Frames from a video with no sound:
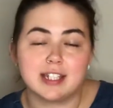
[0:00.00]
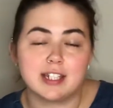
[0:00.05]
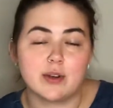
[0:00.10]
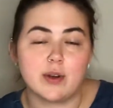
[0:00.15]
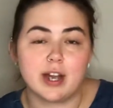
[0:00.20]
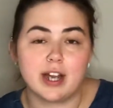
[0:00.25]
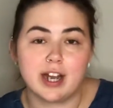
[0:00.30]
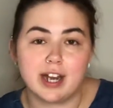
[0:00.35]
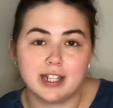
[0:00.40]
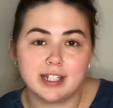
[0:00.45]
So
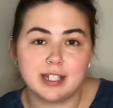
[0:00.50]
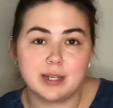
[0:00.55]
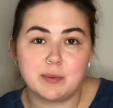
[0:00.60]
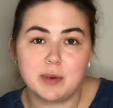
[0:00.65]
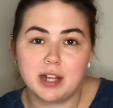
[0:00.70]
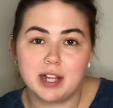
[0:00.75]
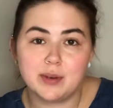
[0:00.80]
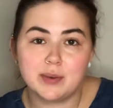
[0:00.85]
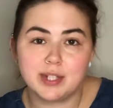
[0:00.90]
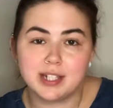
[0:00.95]
I got some
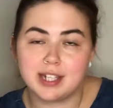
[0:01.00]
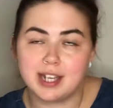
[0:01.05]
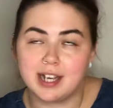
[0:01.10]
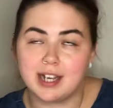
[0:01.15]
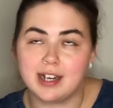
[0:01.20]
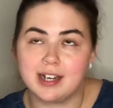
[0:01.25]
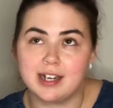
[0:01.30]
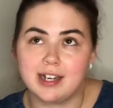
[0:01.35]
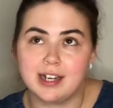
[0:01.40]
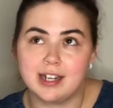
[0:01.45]
while I was
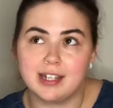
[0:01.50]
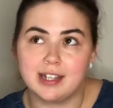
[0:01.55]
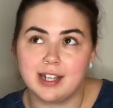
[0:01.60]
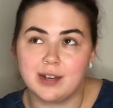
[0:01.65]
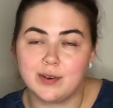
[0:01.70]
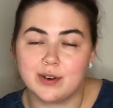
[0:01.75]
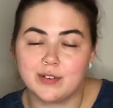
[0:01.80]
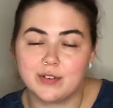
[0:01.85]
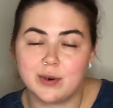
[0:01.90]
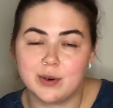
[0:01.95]
there, and they
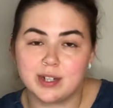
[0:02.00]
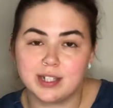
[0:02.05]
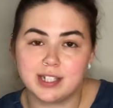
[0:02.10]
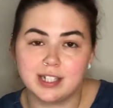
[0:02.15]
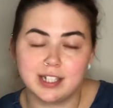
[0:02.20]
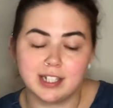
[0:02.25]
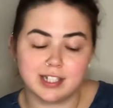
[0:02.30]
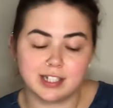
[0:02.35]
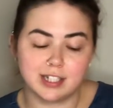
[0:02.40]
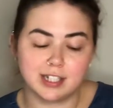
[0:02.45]
were of course
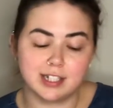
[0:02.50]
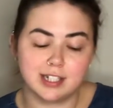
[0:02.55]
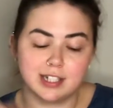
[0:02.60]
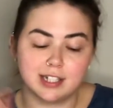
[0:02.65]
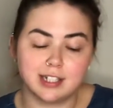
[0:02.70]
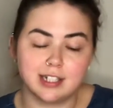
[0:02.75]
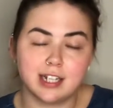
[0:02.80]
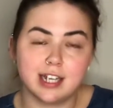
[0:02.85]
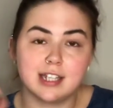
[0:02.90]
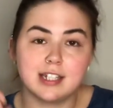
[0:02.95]
delicious.
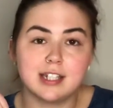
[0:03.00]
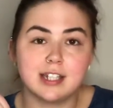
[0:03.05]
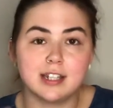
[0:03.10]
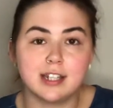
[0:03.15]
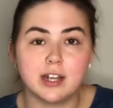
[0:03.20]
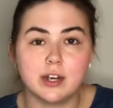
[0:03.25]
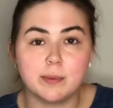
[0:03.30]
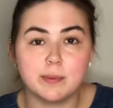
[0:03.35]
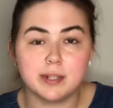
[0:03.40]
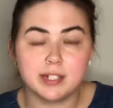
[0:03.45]
This tastes a
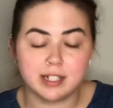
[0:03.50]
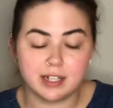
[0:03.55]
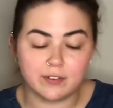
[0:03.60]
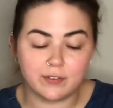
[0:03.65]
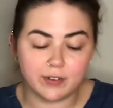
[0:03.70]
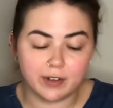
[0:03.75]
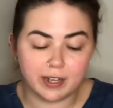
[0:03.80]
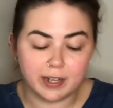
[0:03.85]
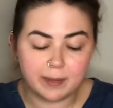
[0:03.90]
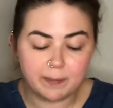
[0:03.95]
little bit
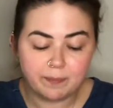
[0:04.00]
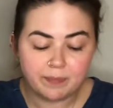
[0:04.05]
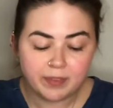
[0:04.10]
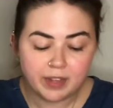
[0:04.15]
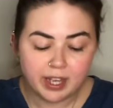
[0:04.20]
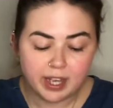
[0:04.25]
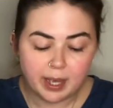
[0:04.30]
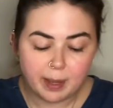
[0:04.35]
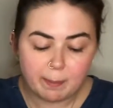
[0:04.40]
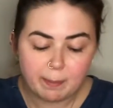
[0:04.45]
different,
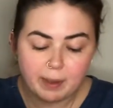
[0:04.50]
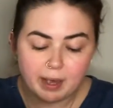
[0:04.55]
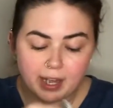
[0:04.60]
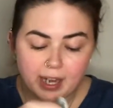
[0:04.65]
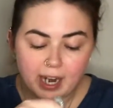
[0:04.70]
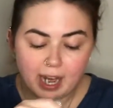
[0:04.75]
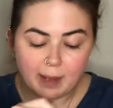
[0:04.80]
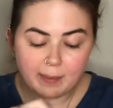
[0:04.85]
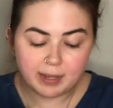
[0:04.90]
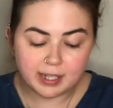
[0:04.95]

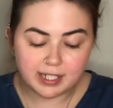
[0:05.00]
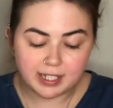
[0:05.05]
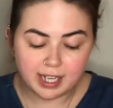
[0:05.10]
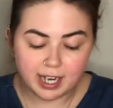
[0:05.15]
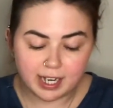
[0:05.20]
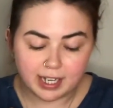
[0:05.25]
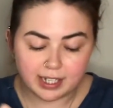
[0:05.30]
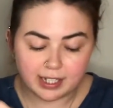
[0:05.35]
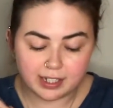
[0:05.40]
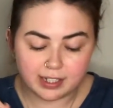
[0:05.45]
but I'm
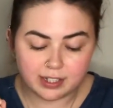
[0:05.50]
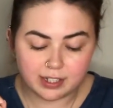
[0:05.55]
excited